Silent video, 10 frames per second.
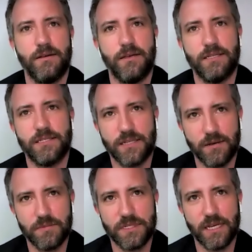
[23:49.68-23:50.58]
in
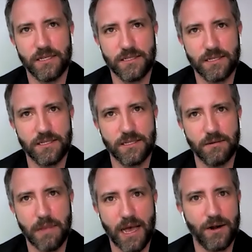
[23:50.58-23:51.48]
some sense, it's a
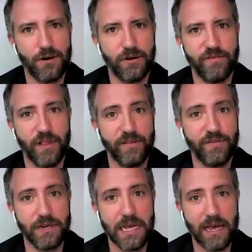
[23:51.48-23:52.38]
matter of life
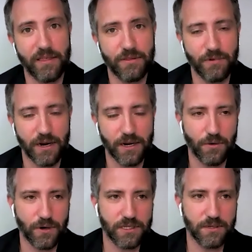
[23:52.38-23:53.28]
and death, right?
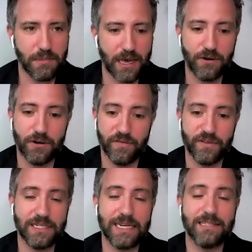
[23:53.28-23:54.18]
Or it's a matter of
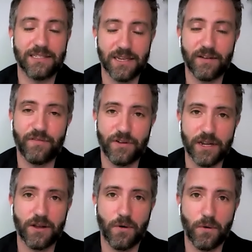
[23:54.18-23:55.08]
intense
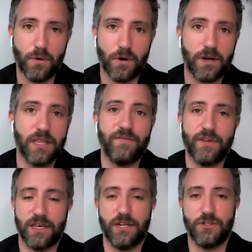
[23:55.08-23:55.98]
suffering or
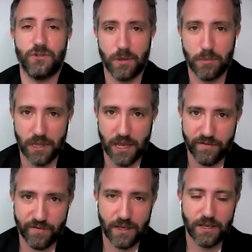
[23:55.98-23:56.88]
living an enjoyable
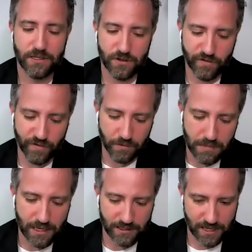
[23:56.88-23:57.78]
life. So for
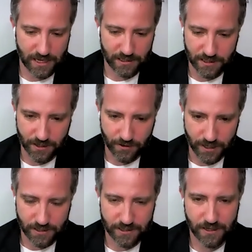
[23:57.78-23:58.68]
me, it's that
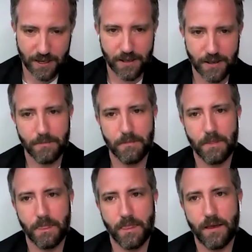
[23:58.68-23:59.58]
serious.
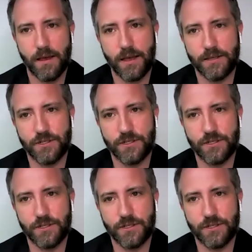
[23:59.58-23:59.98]
And